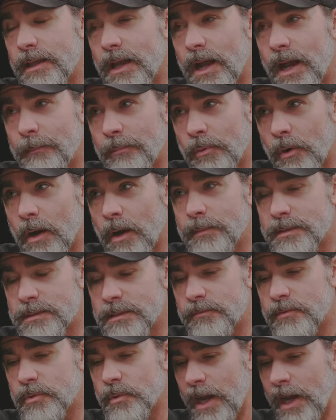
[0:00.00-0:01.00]
I
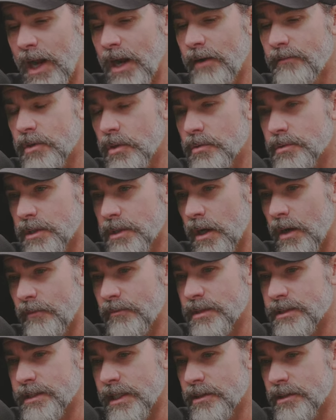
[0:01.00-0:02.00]
promise if you have those
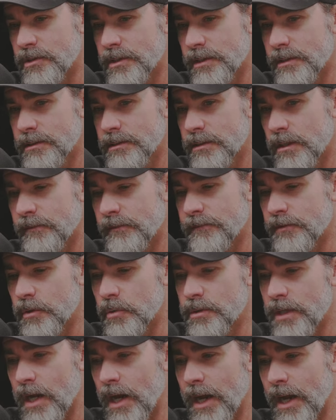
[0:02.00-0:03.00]
conversations a
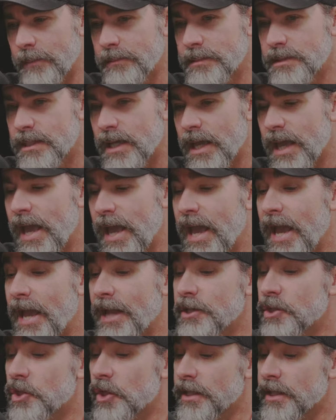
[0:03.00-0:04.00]
few times
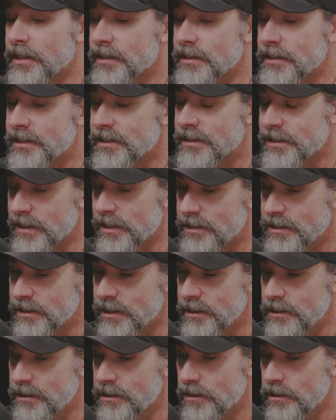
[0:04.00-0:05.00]
and you're
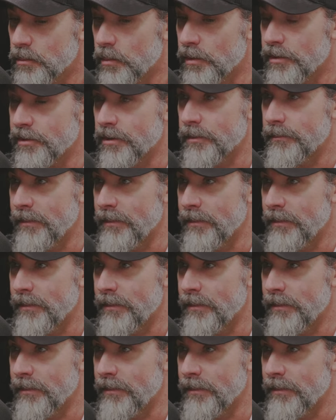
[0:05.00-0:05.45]
consistent with your